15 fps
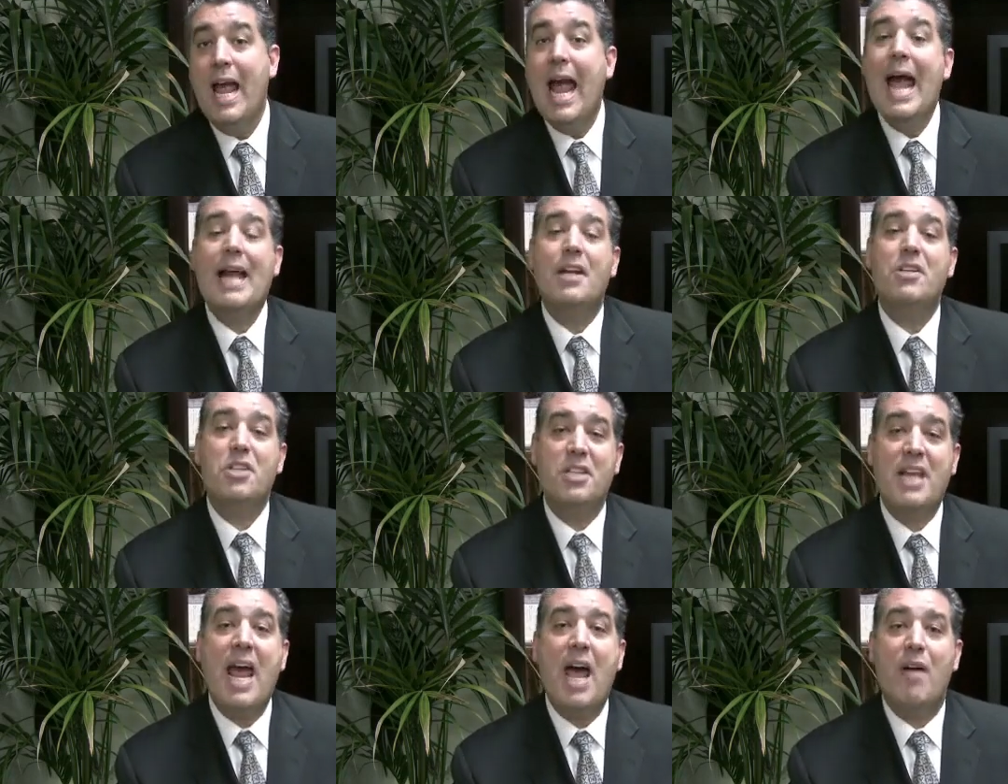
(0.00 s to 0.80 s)
and a
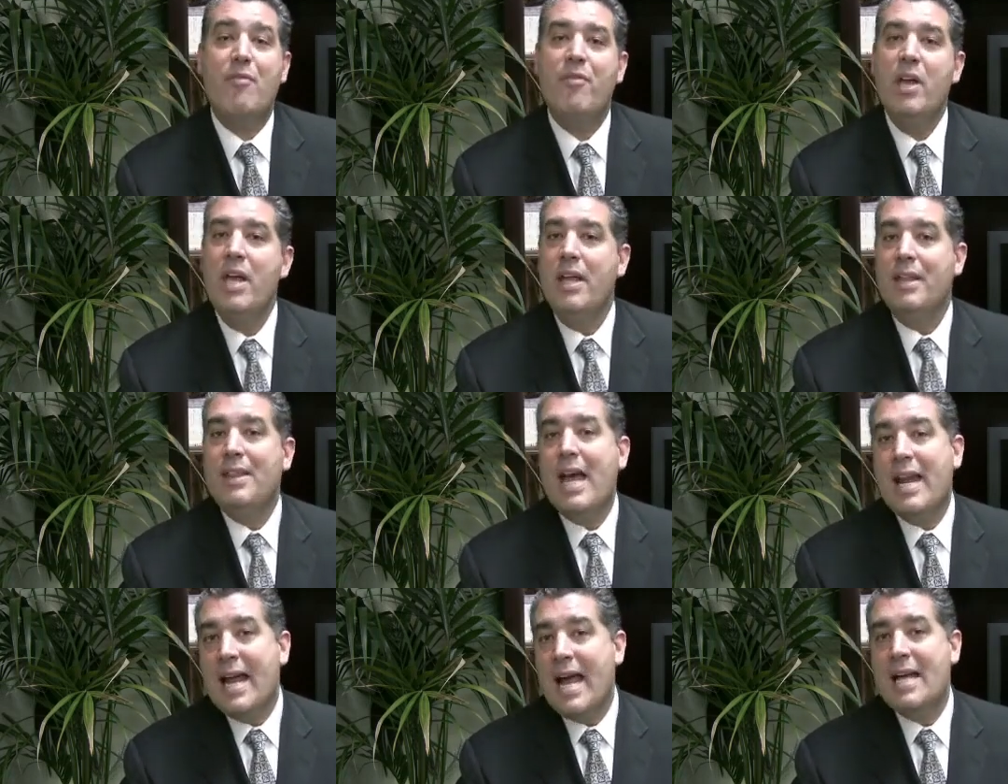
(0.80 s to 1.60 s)
staff
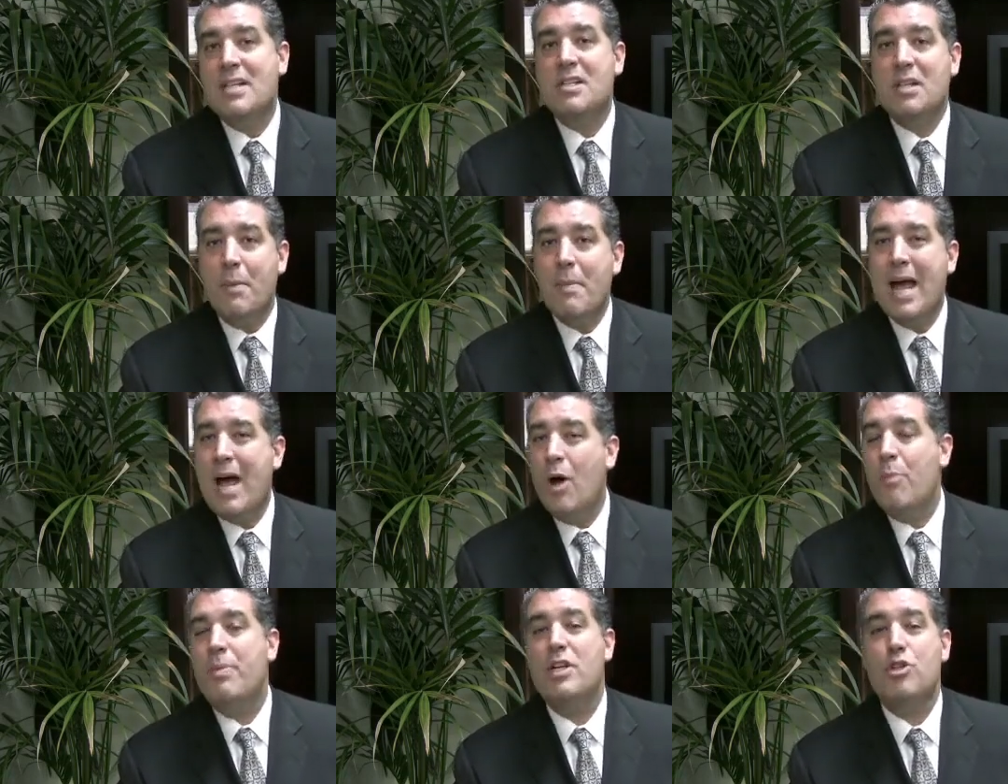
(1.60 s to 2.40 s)
that has
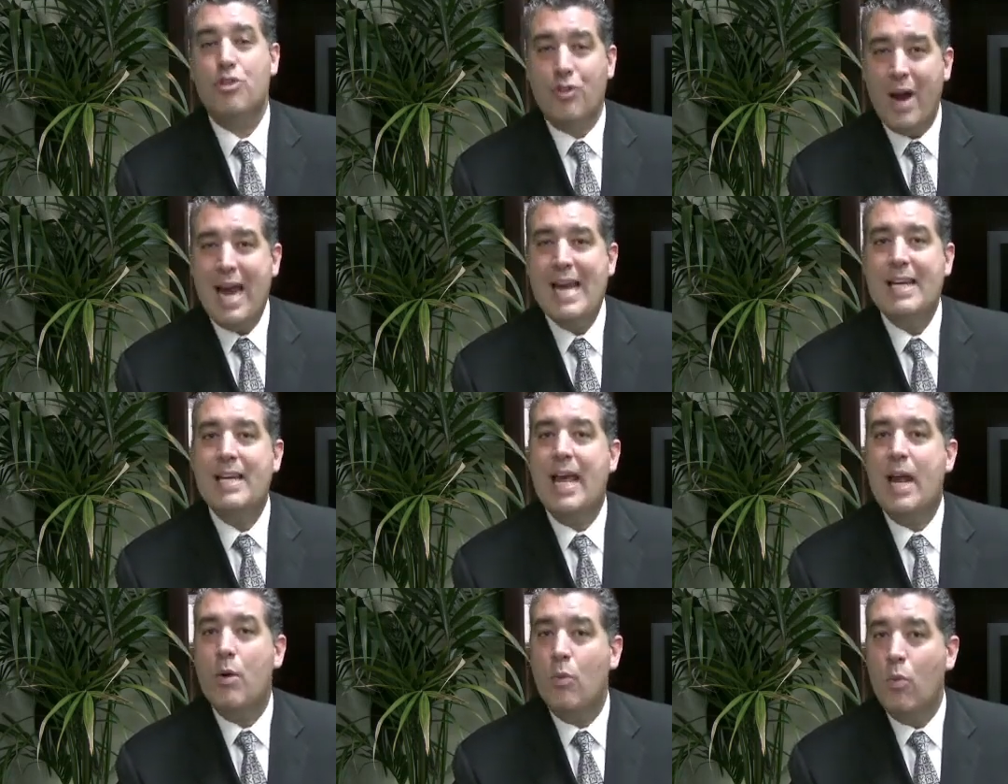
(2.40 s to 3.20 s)
somehow been trained
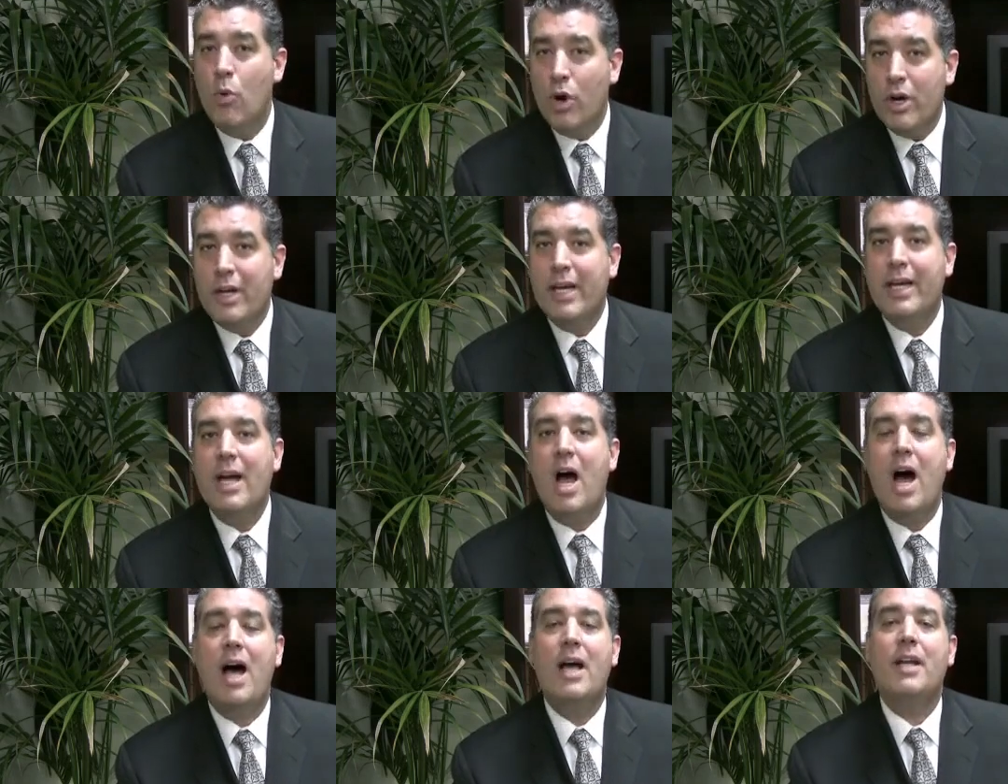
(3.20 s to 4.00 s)
and working
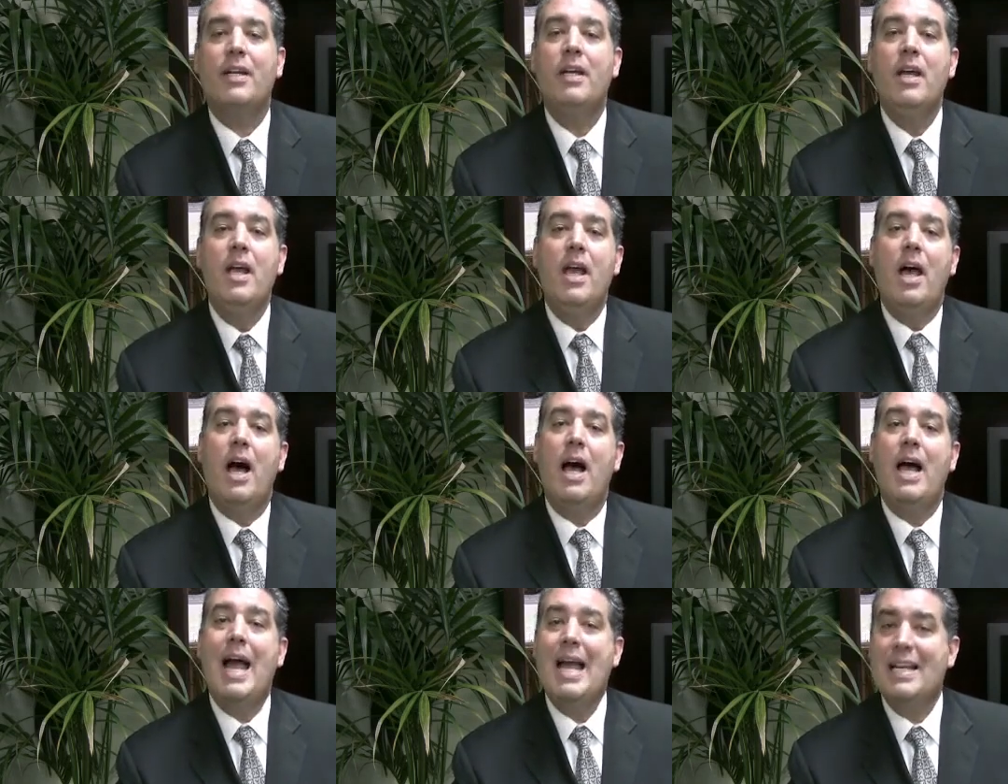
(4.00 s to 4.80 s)
on
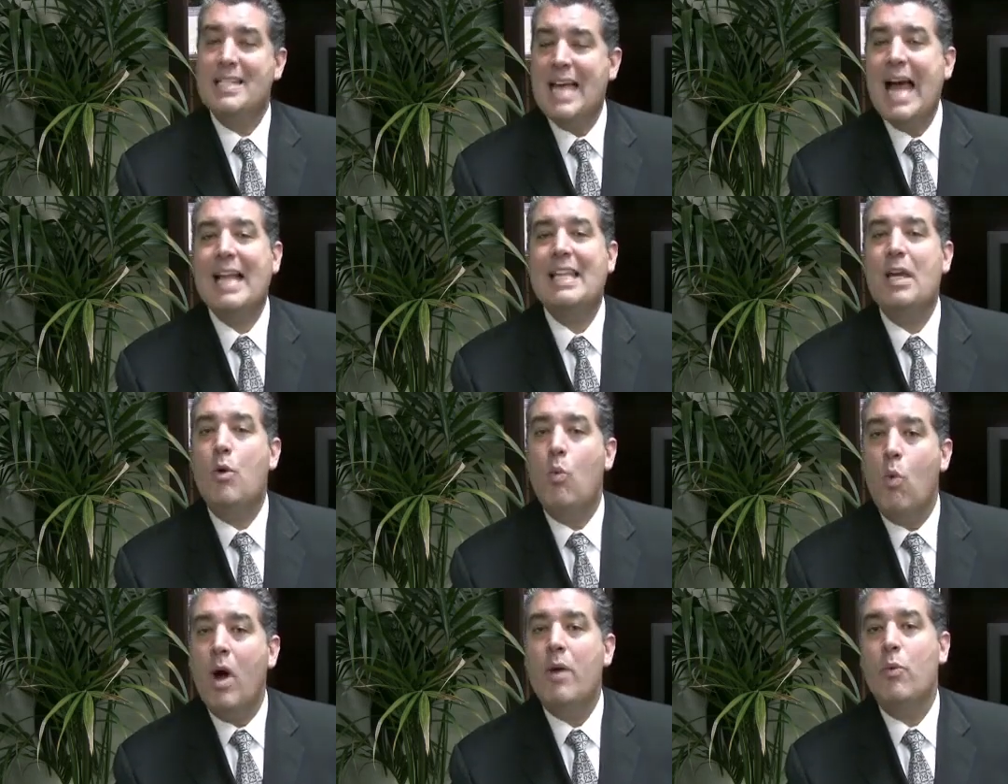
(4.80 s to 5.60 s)
uh, exactly
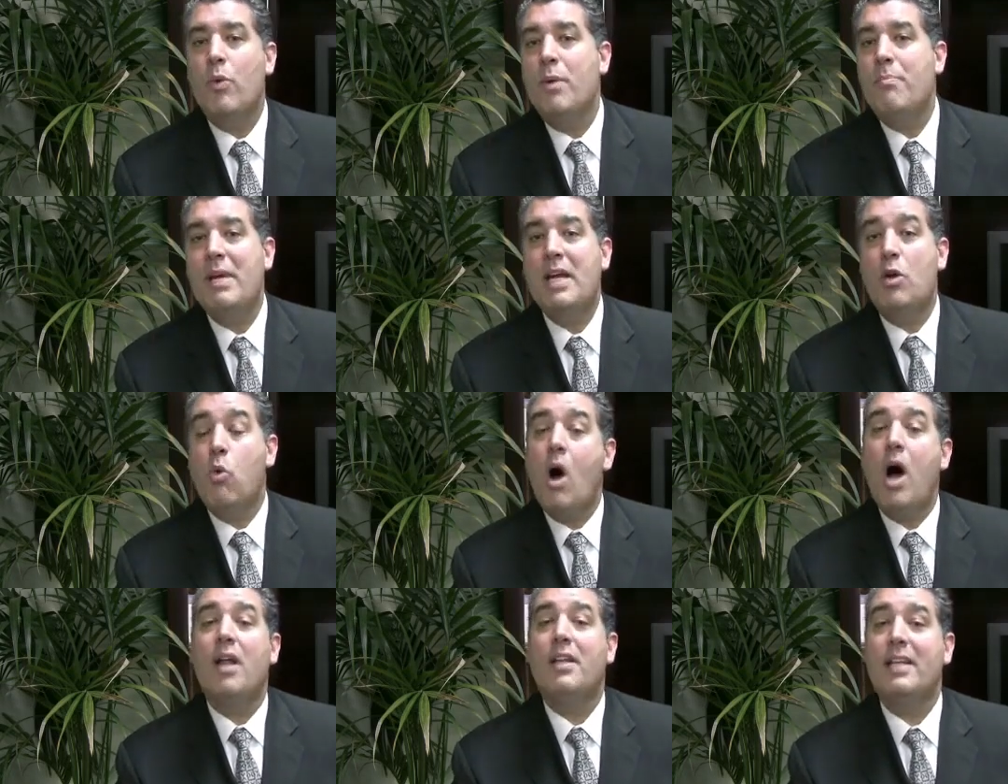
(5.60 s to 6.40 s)
what would be
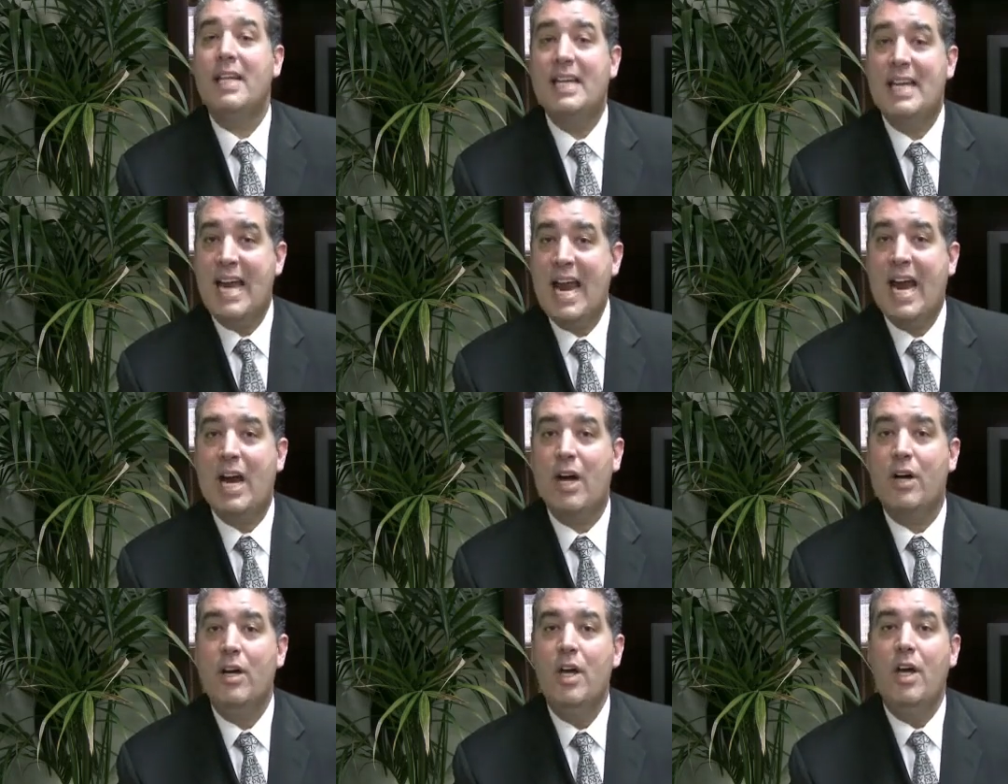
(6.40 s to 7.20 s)
quality
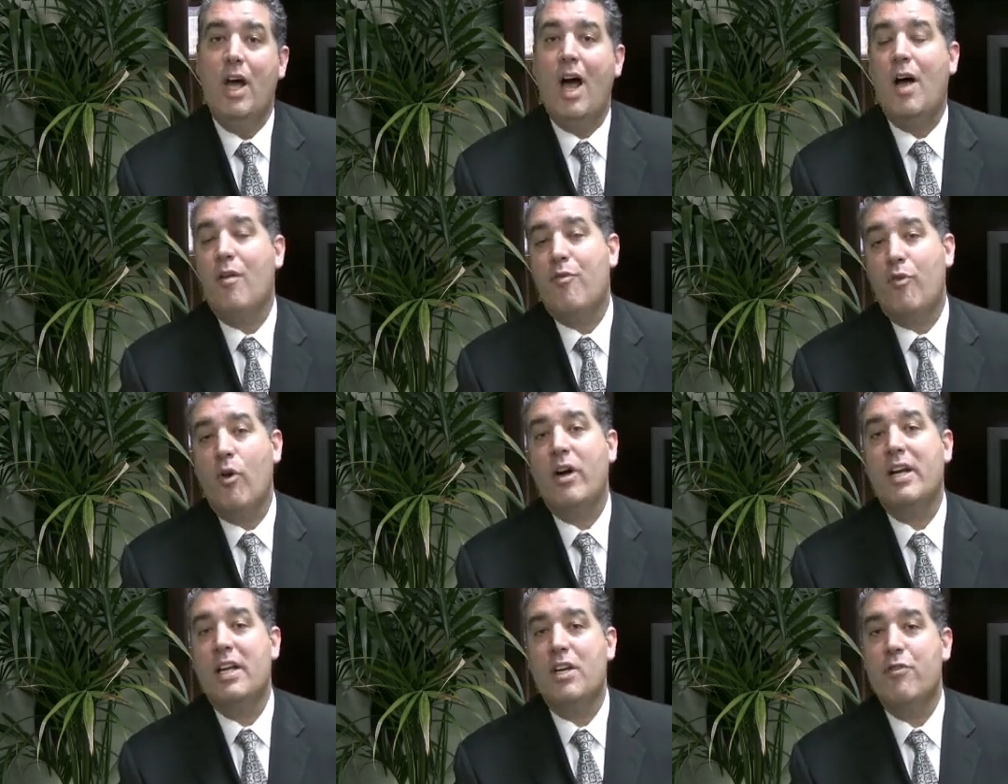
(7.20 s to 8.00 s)
care uh,
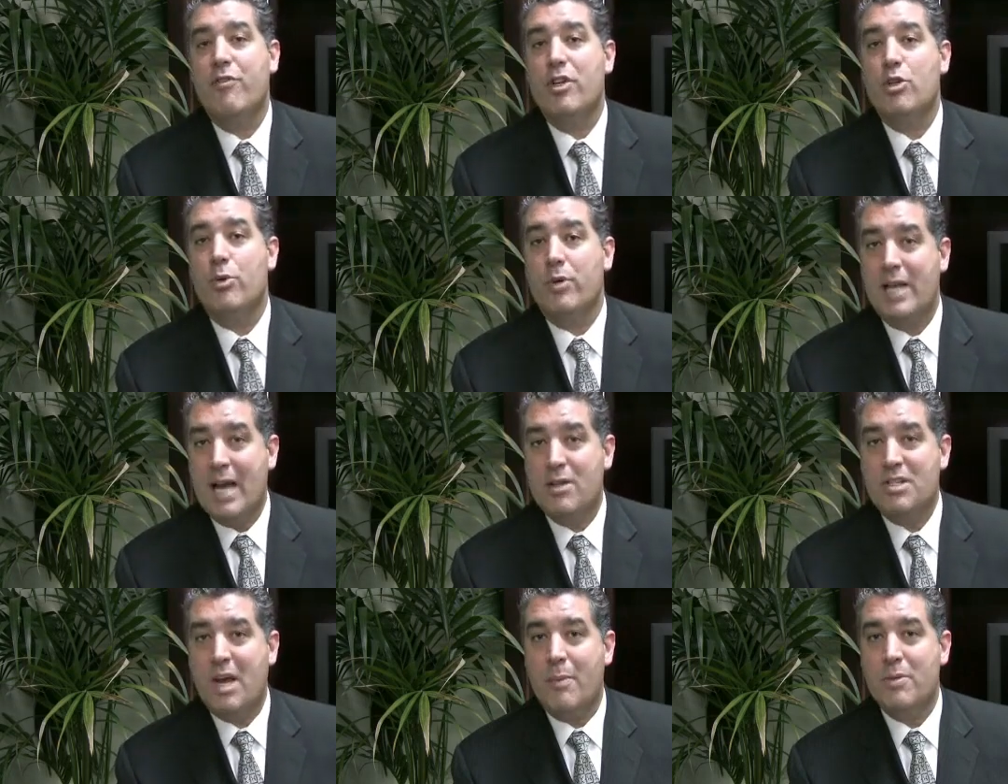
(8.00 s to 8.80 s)
for an individual with
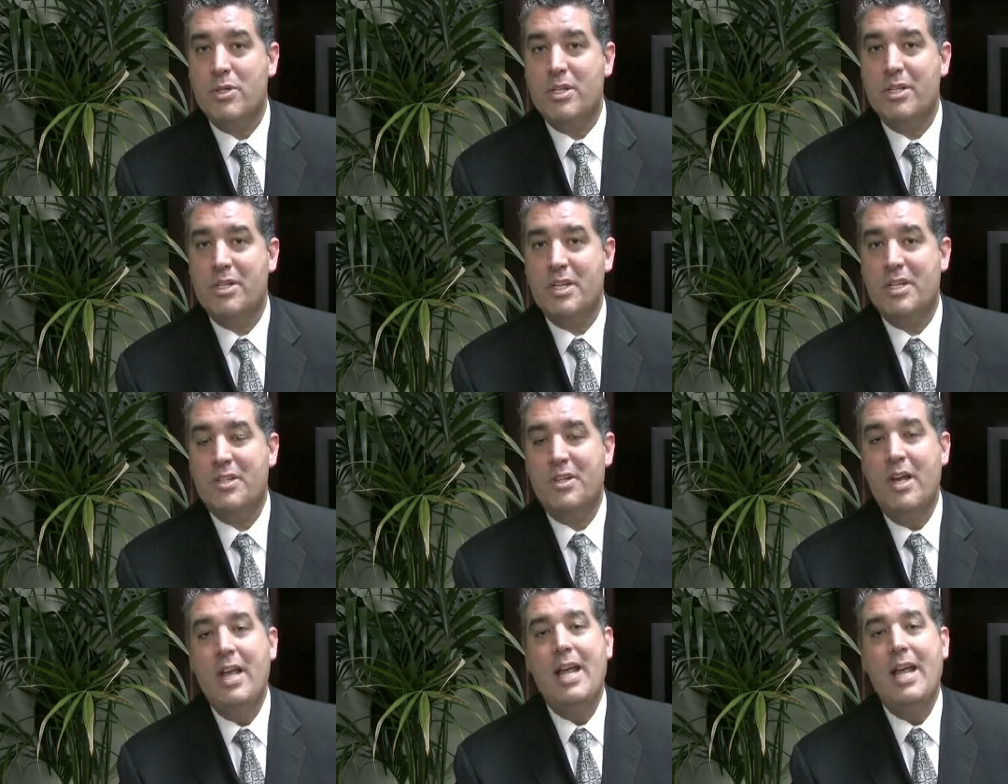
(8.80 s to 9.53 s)
Alzheimer's disease.